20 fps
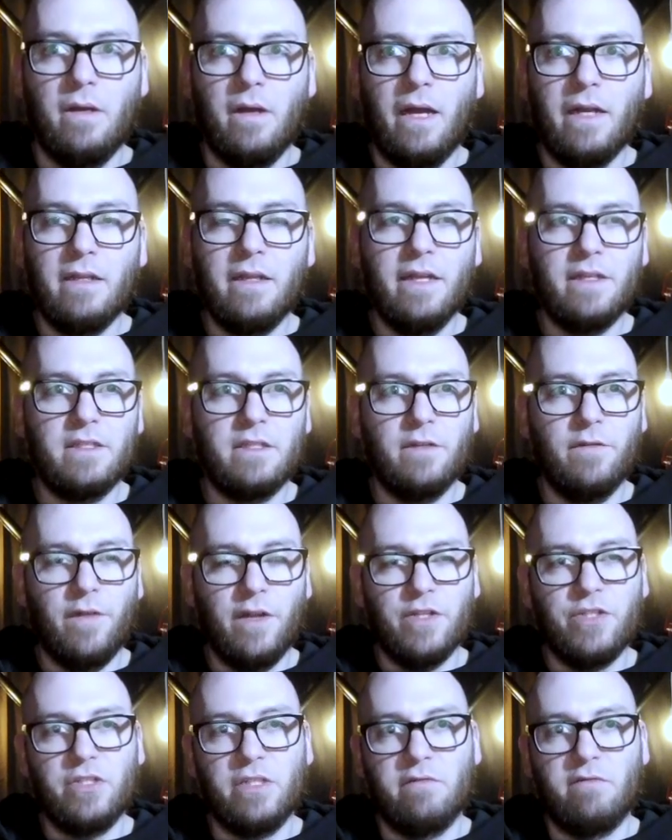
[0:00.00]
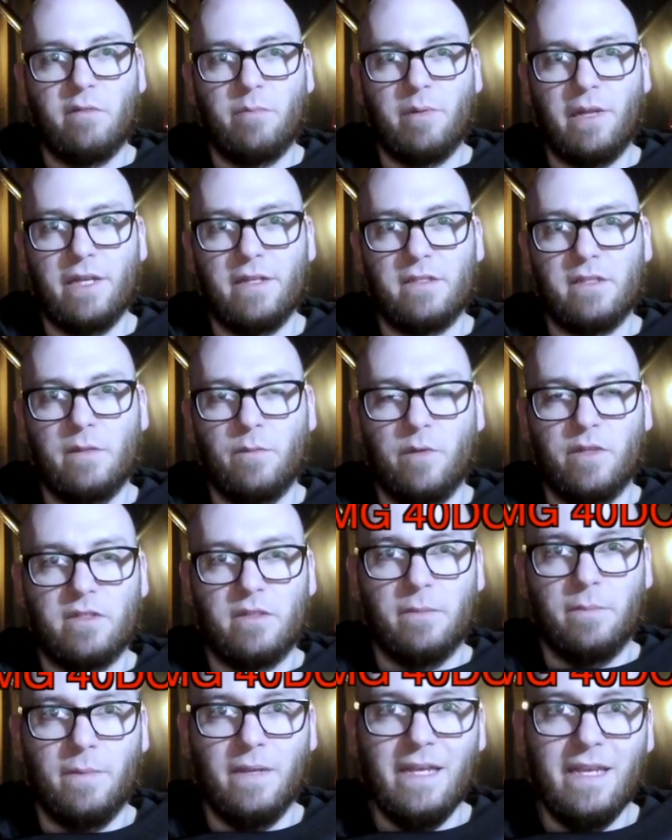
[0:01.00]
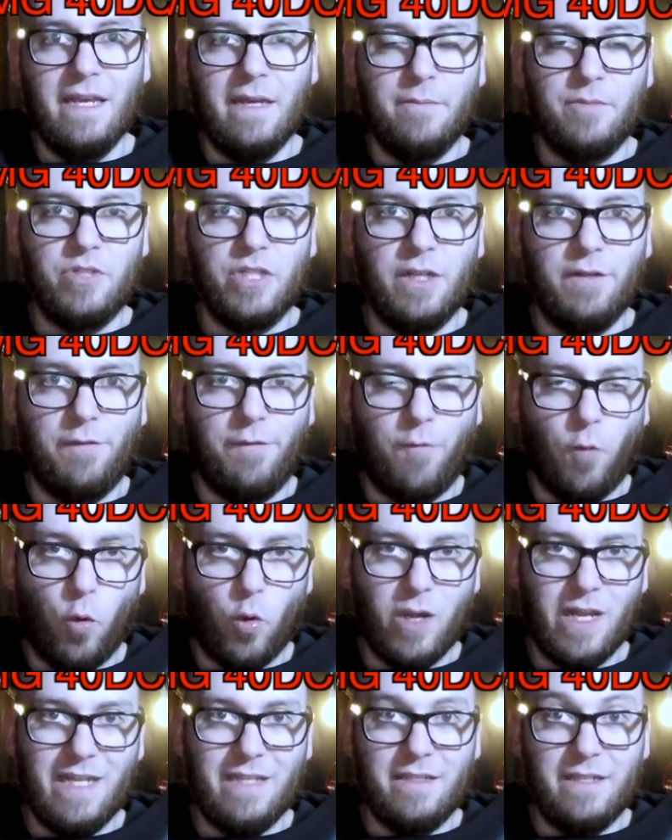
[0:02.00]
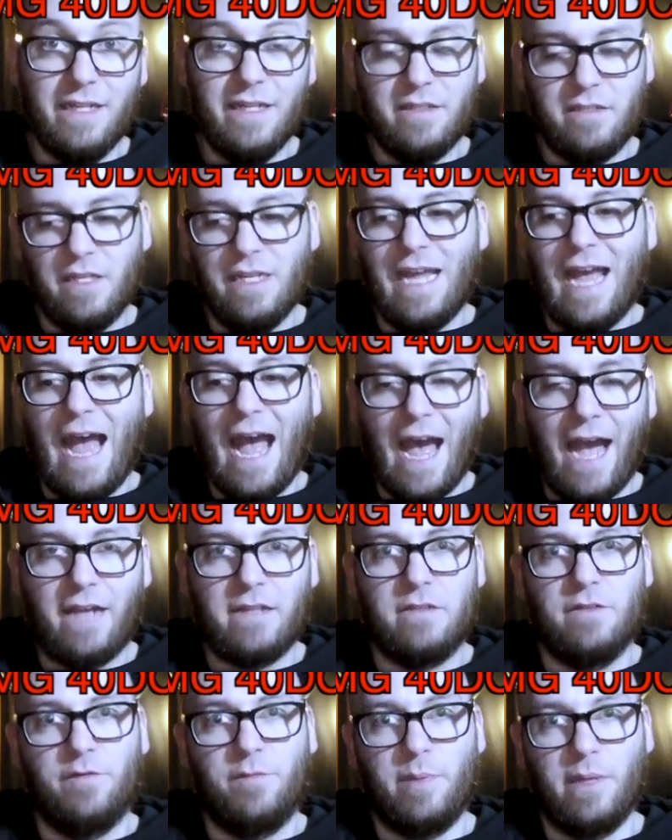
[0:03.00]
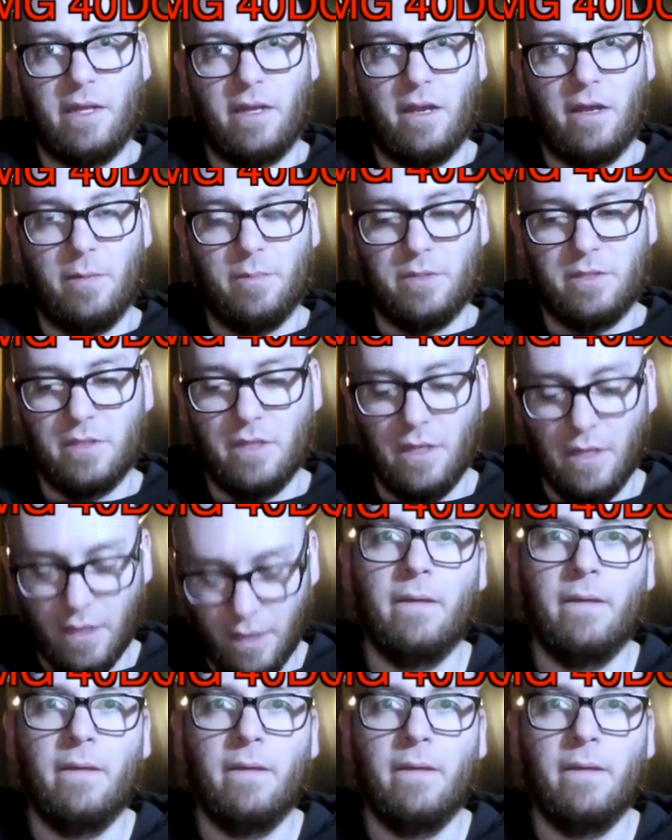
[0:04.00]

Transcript: I'd like to eventually replace them with some EMG 40 DC active pickups.